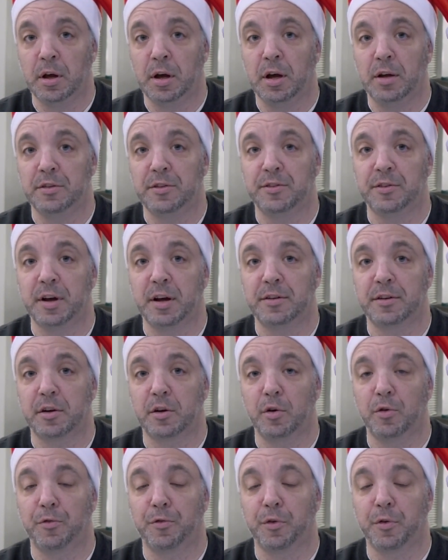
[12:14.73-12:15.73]
I decided to
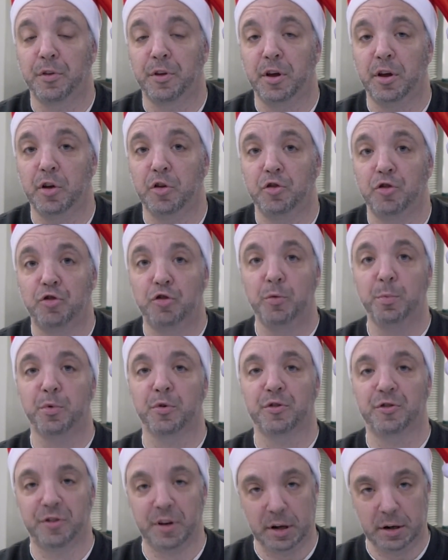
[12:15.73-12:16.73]
go for the super
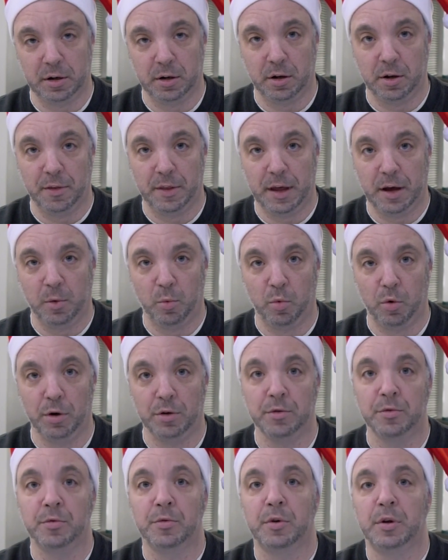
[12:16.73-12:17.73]
set on that
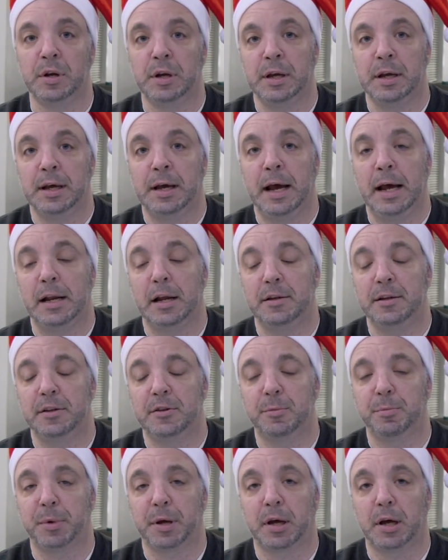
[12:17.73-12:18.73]
one, and I need
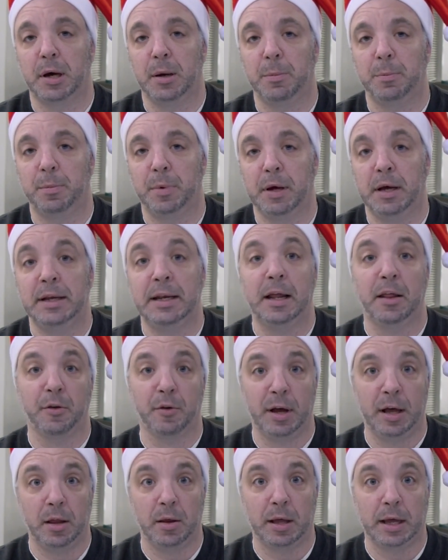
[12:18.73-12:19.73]
to pick up another
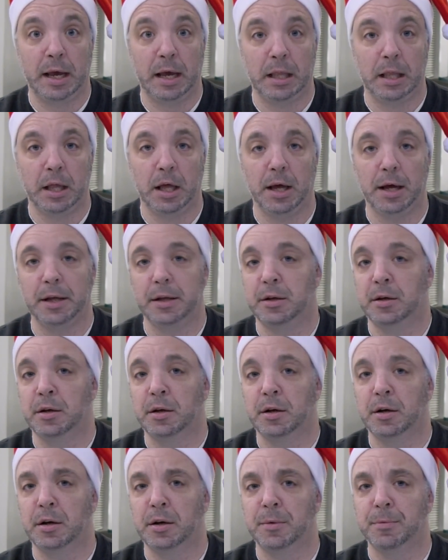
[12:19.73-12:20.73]
Al
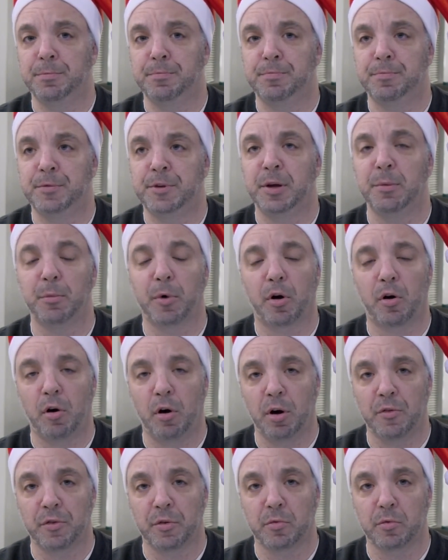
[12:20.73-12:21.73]
Kaline, Tim
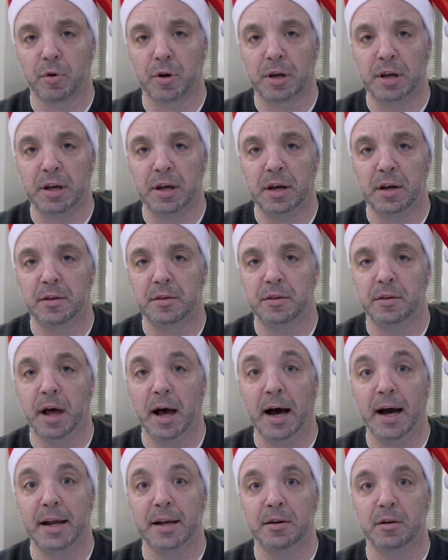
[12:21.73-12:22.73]
McCarver rookie, and
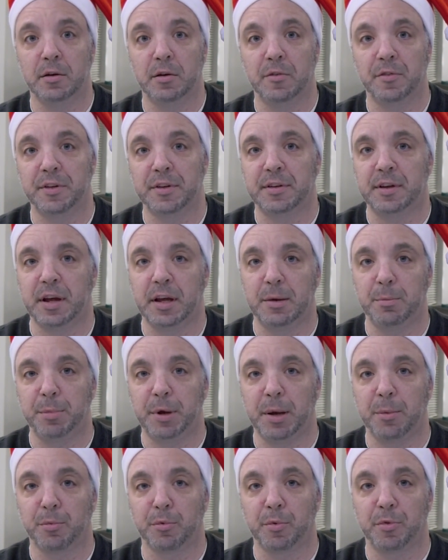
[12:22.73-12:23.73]
9 of the 10
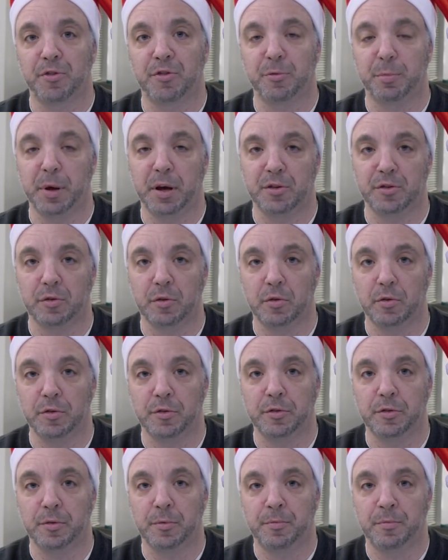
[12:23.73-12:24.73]
Babe Ruth
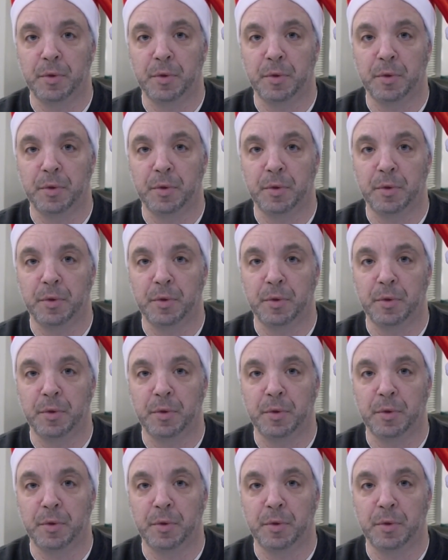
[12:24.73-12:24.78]
specials.